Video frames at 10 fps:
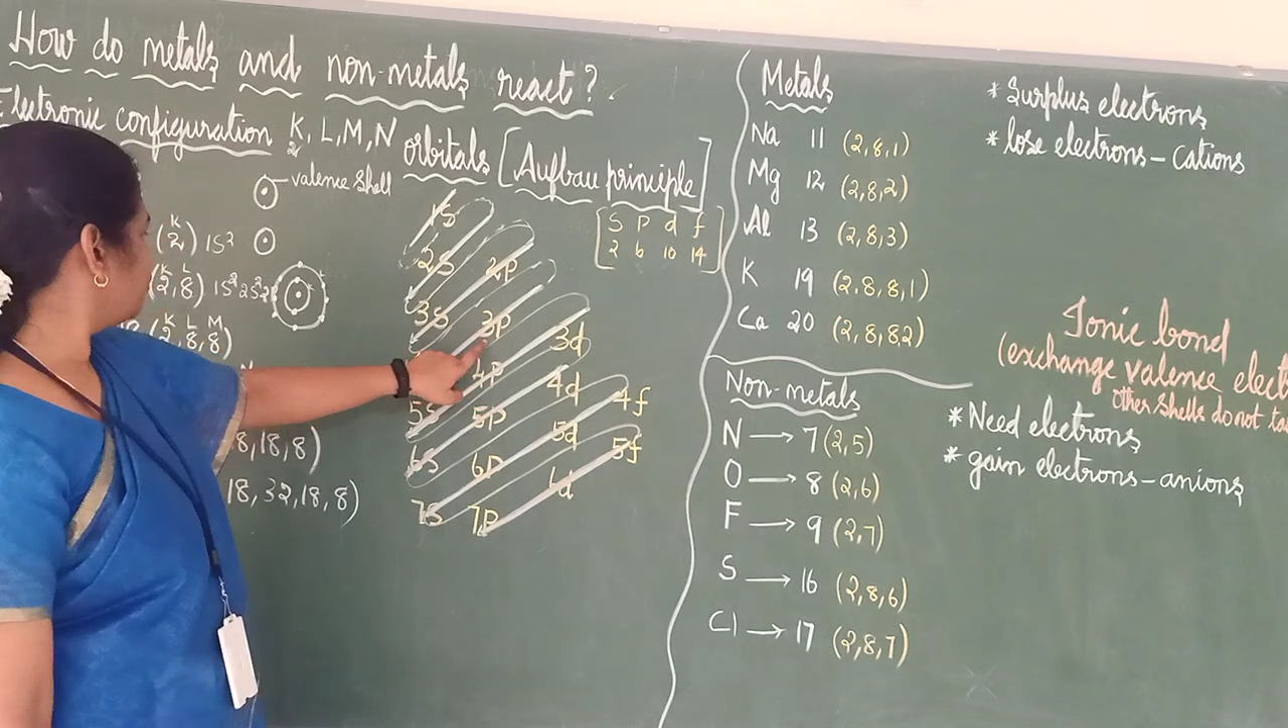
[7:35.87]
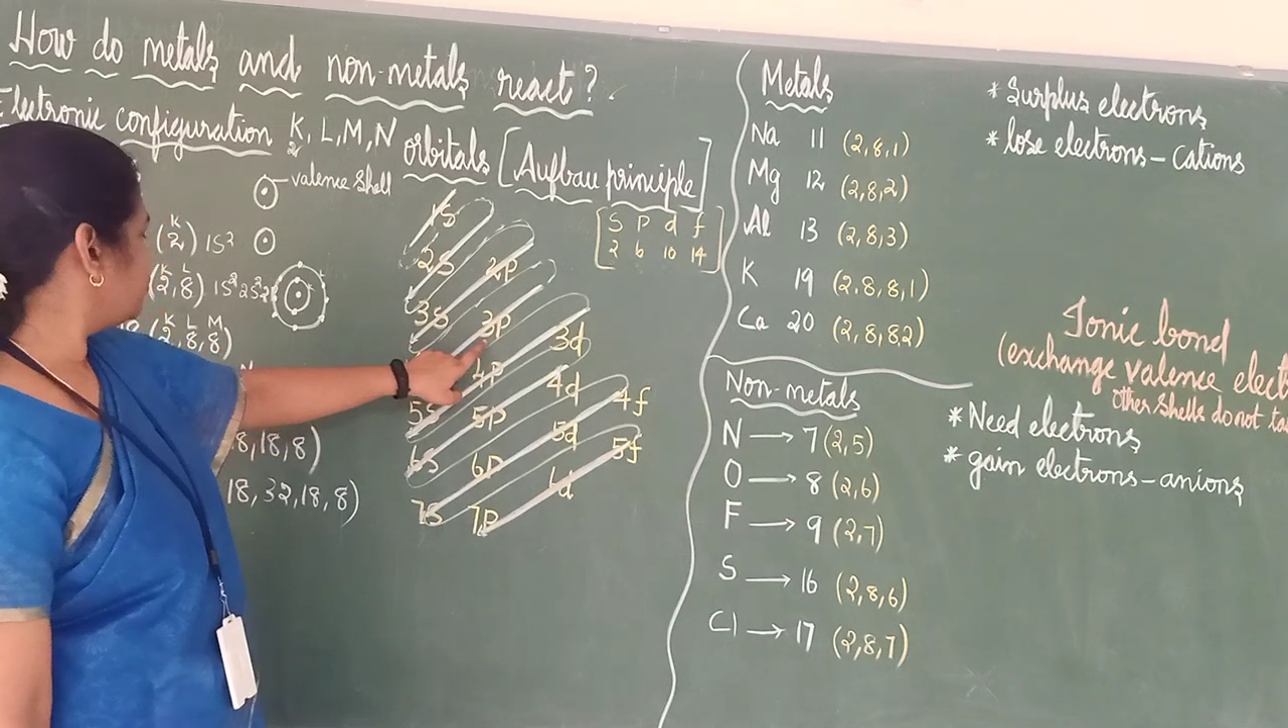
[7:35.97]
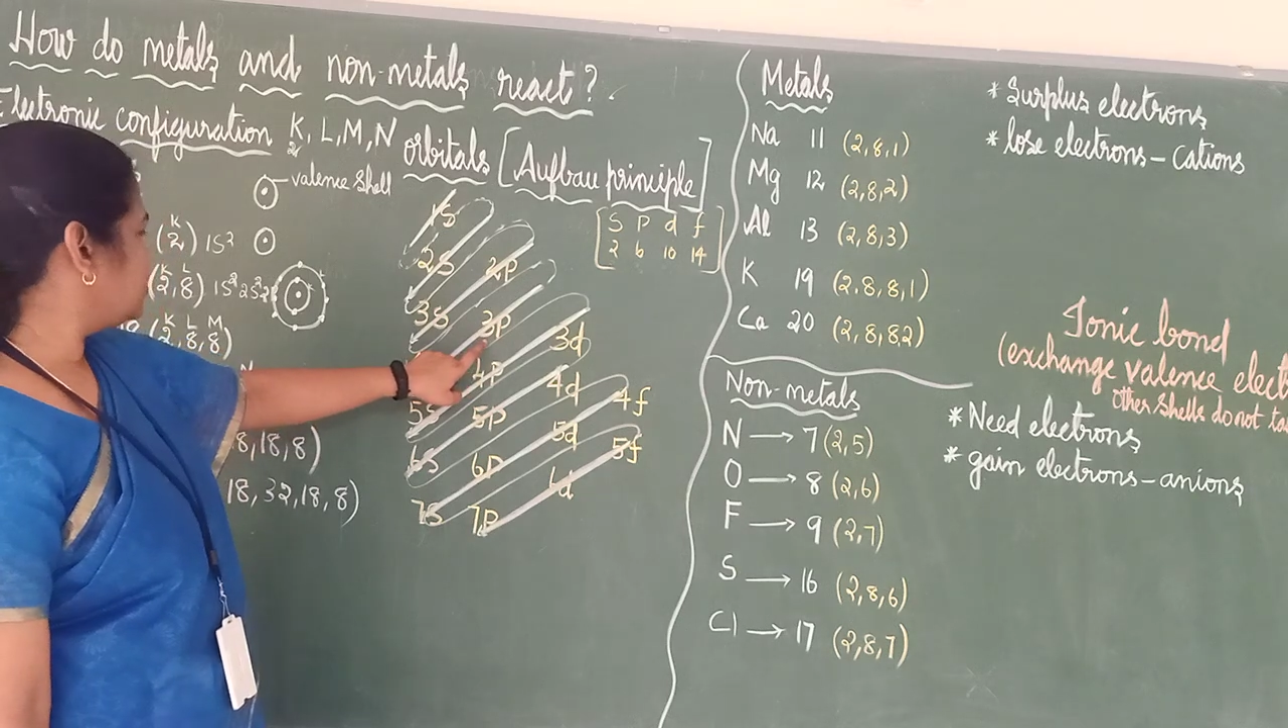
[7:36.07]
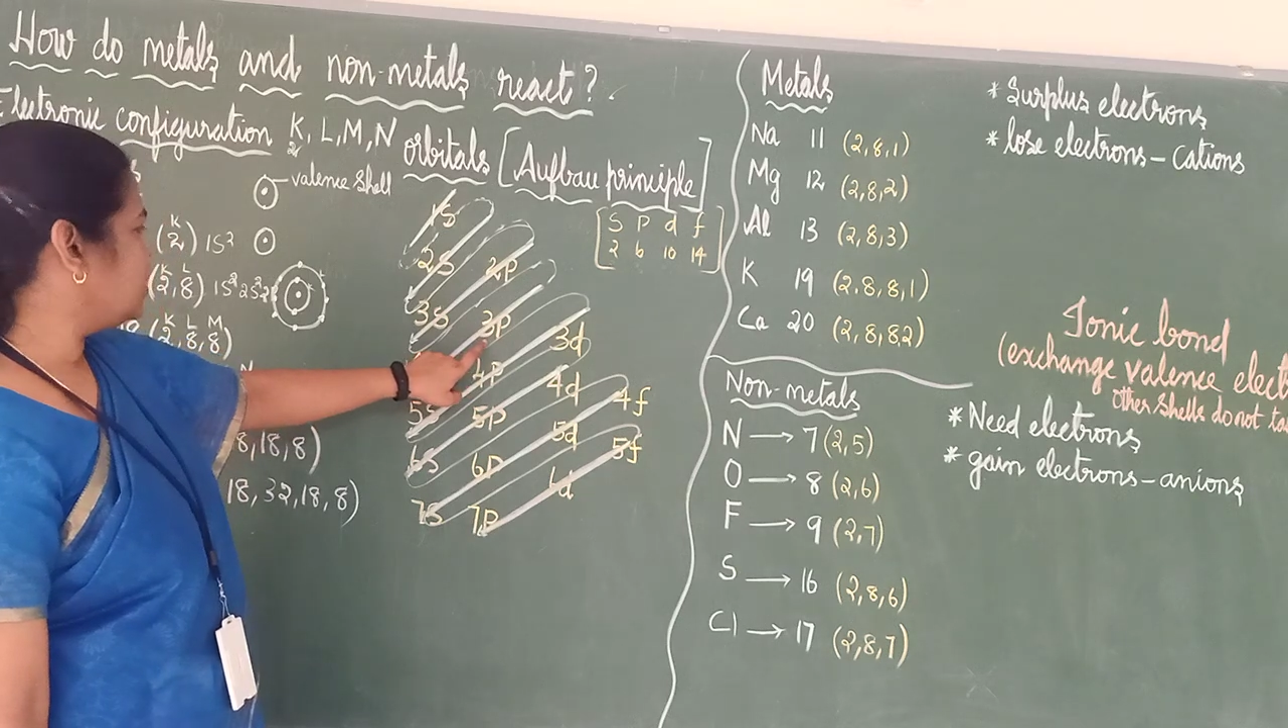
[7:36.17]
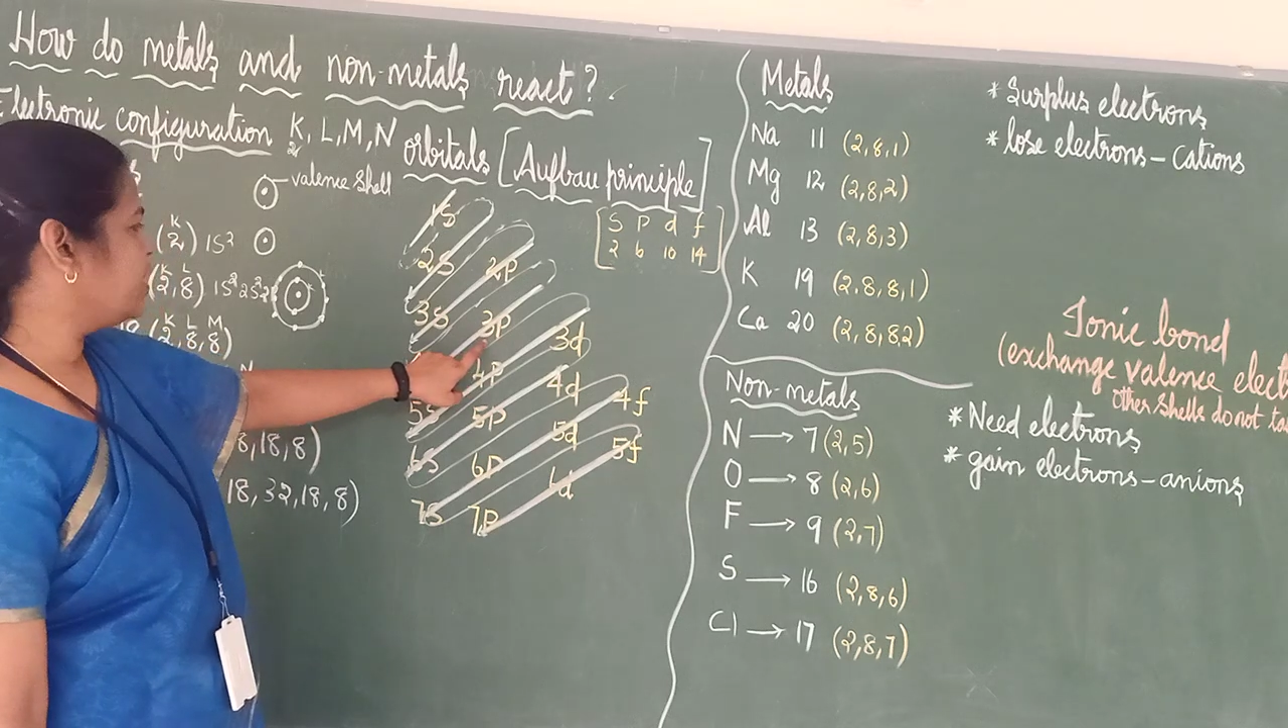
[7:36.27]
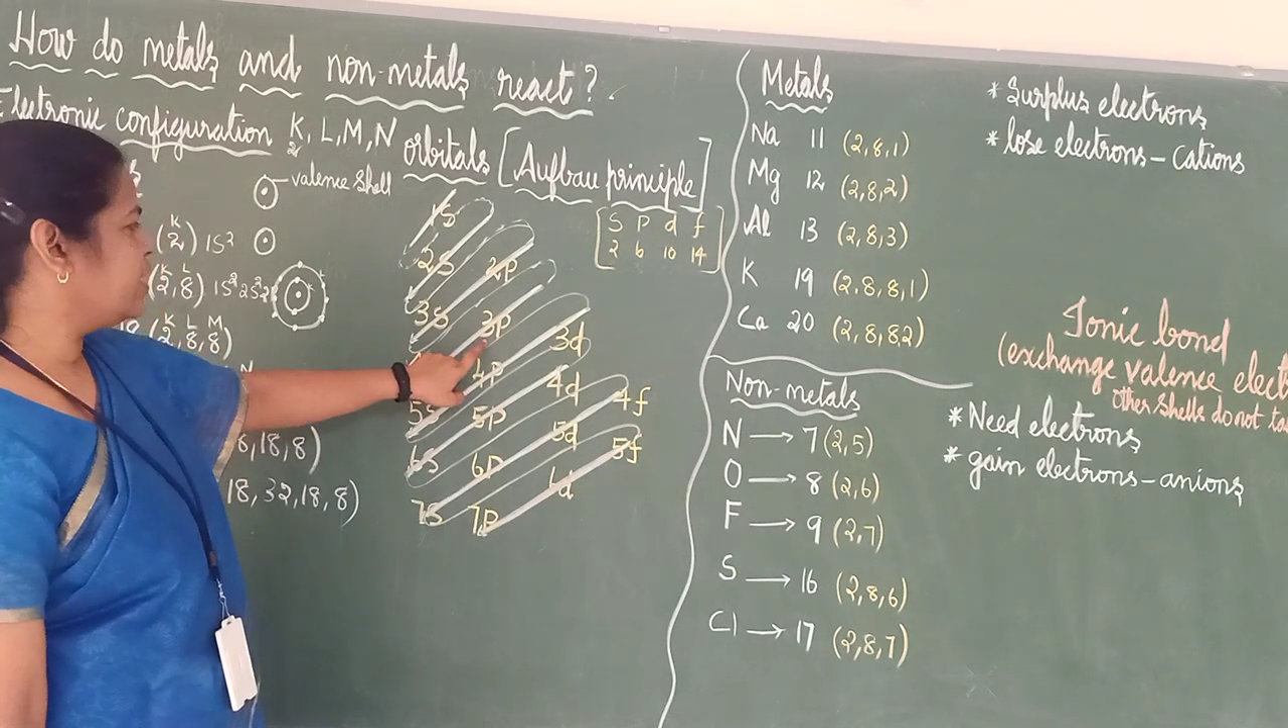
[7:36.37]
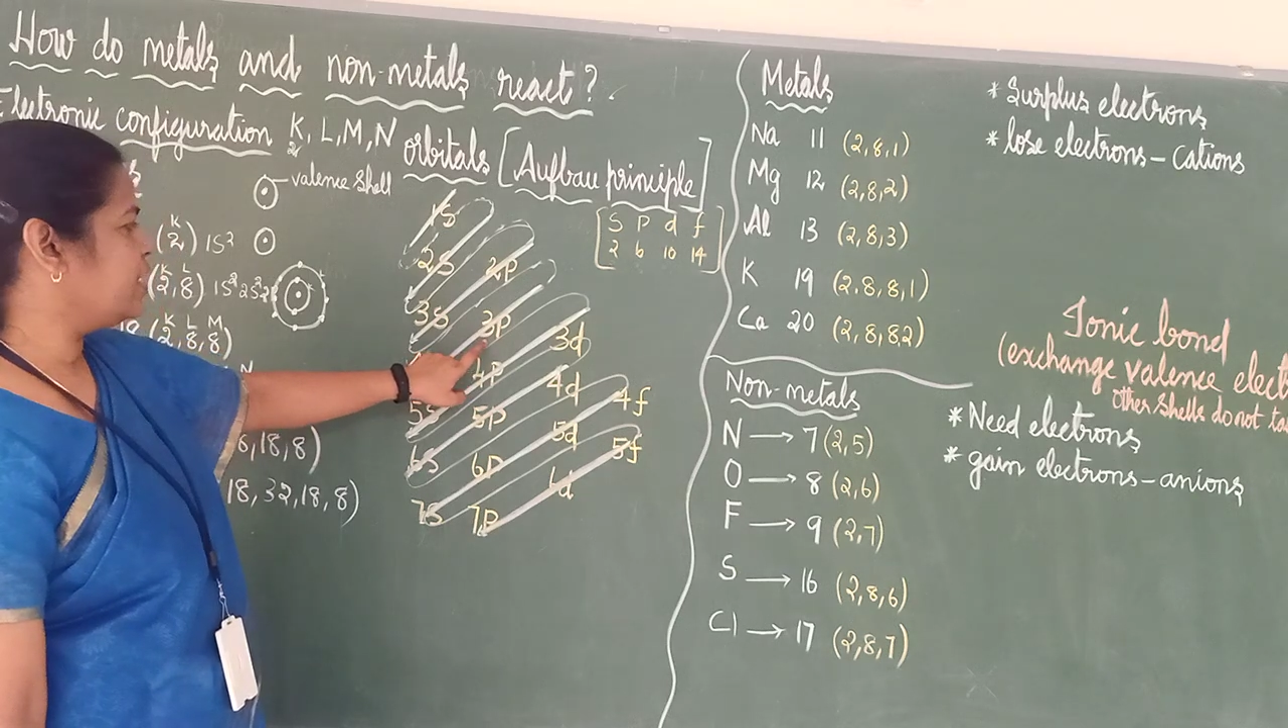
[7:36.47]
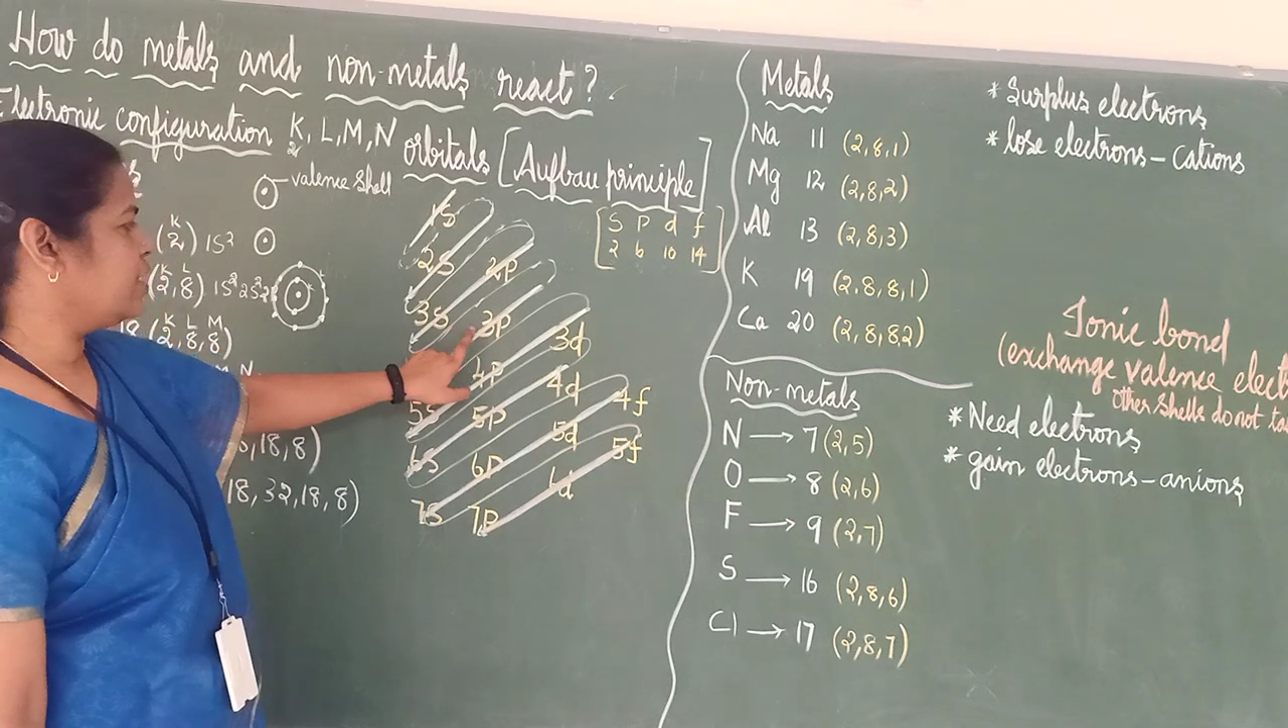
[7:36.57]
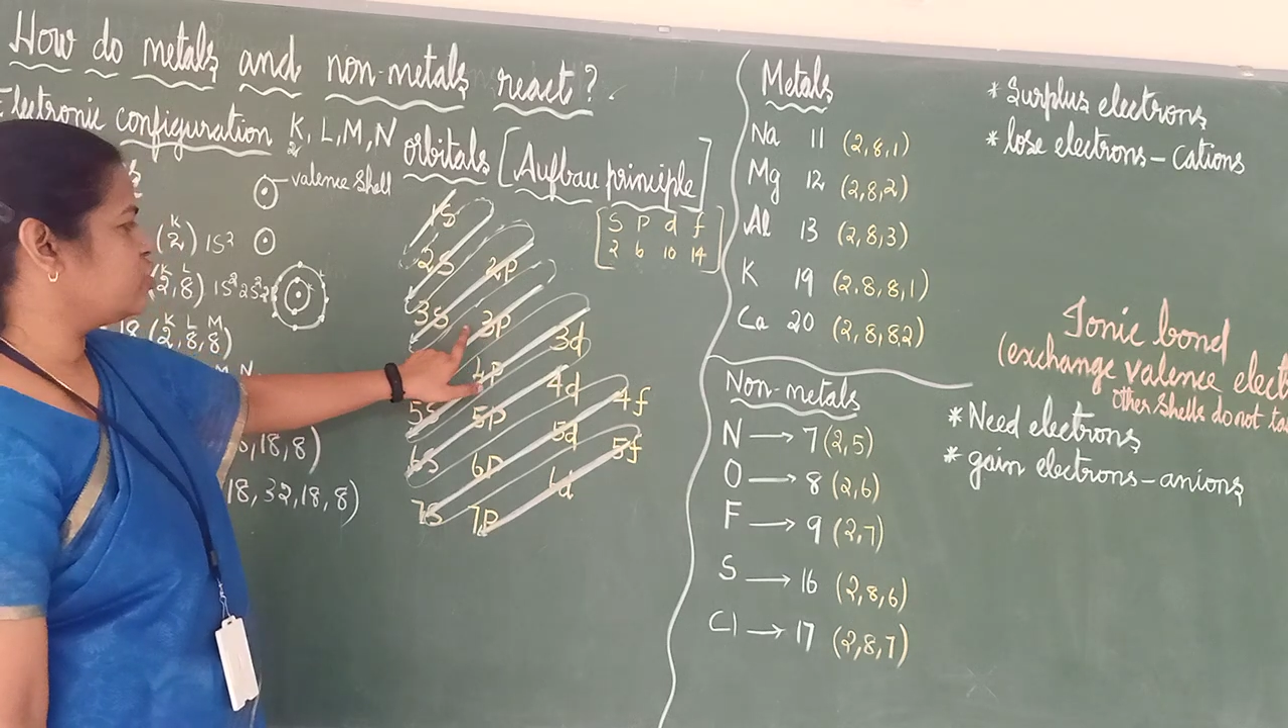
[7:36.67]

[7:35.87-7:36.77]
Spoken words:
So till here